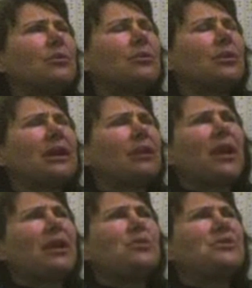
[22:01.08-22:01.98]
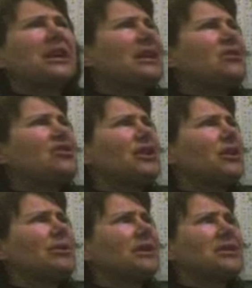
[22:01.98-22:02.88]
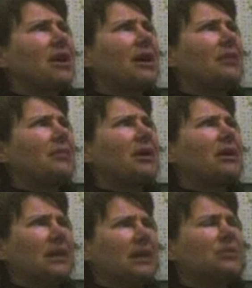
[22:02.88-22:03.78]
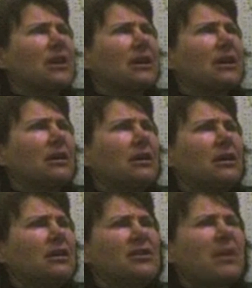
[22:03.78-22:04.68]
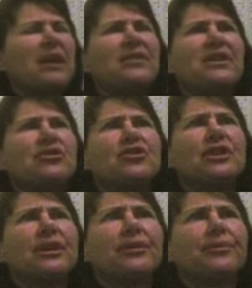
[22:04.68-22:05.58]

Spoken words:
Randy was like an engineer at the time. He was like some kind of an engineer.